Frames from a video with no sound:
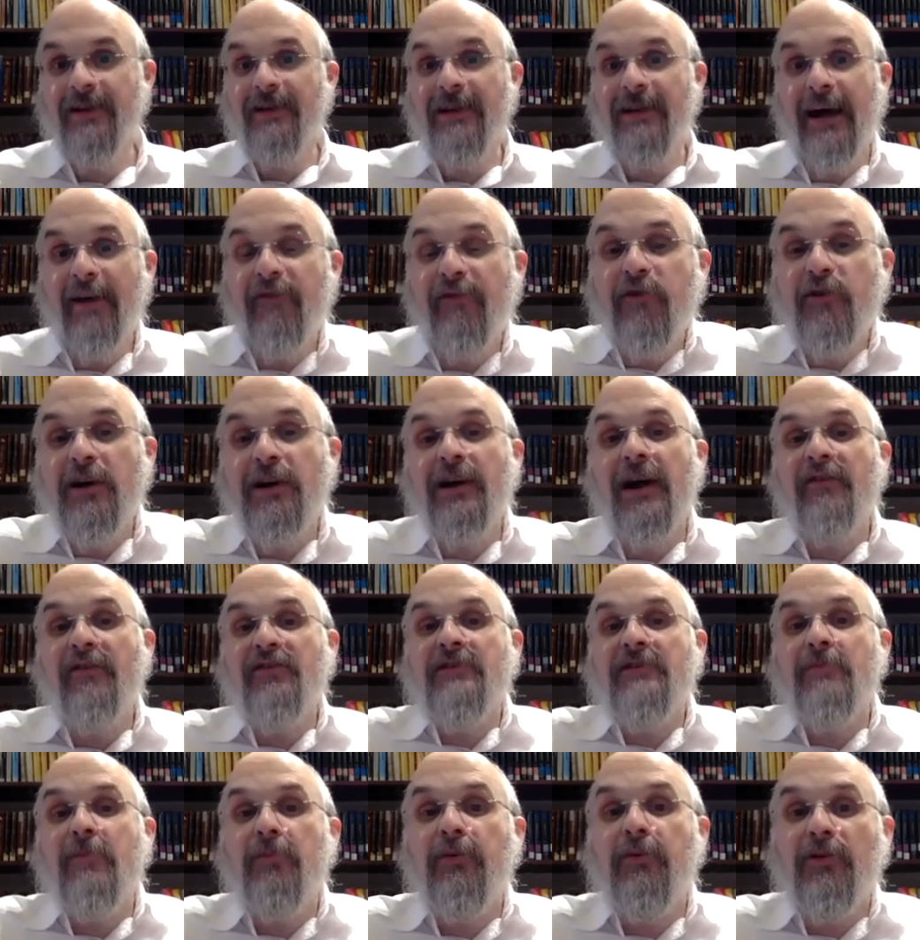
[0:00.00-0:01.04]
lafukin
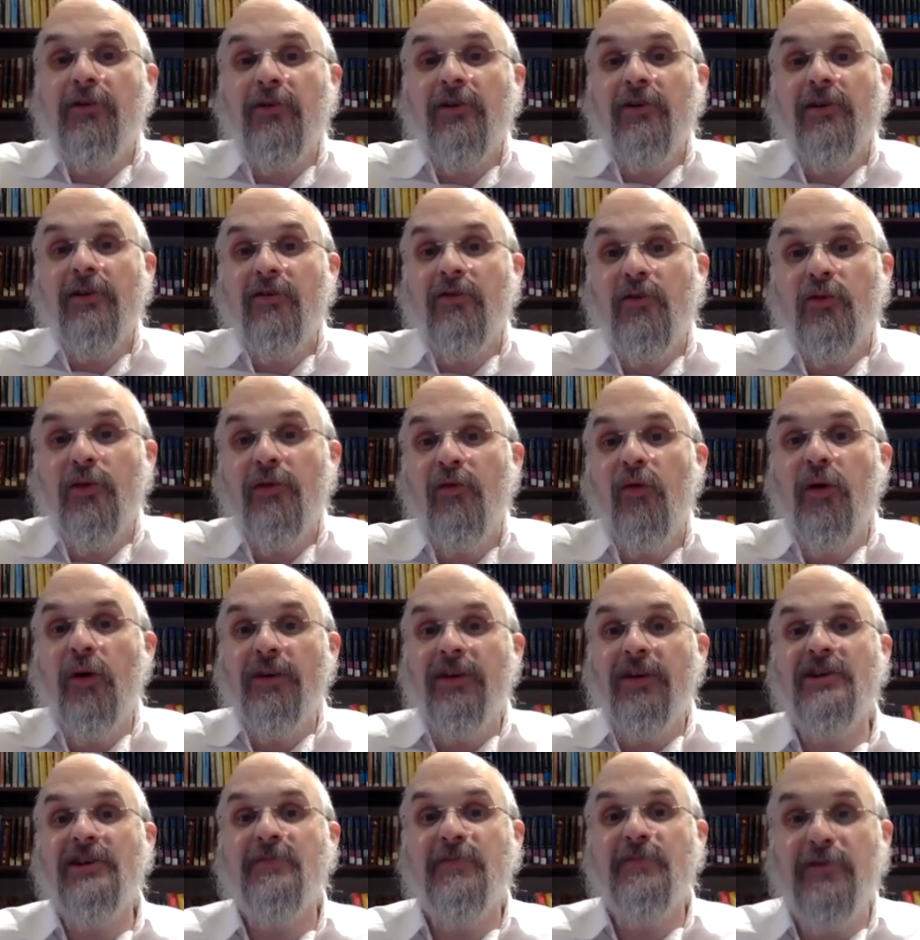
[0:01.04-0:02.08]
nafshim pluta, to
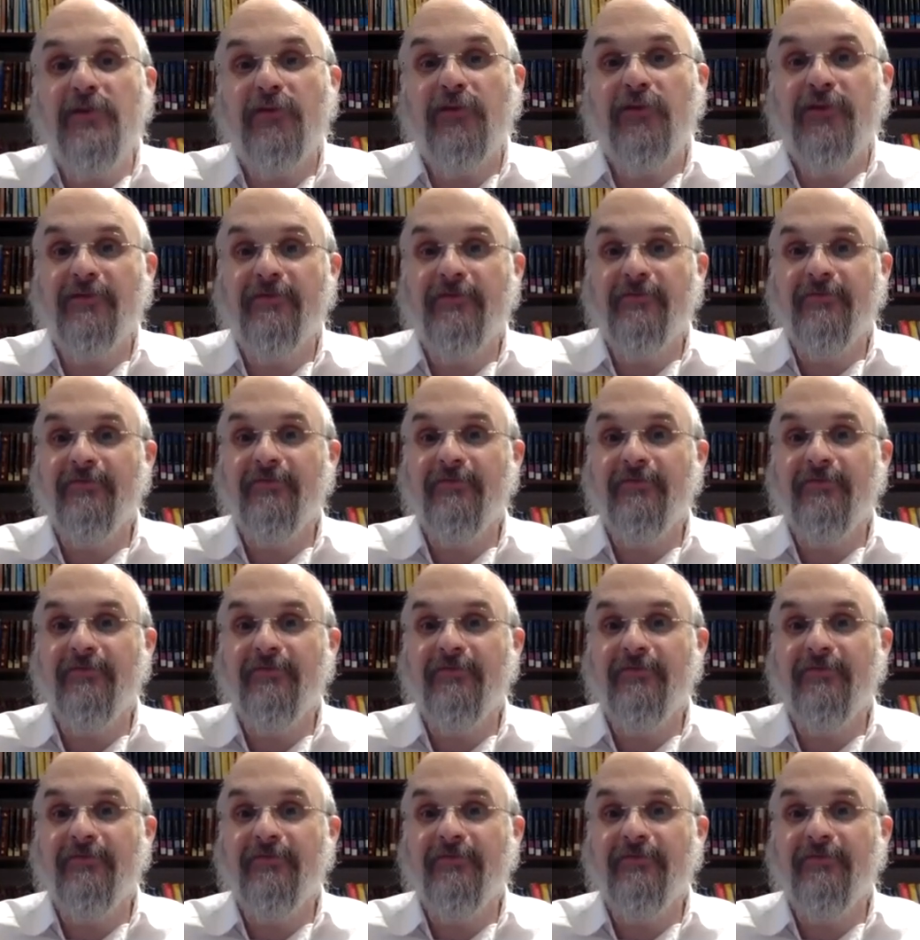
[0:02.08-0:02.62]
avoid a dispute.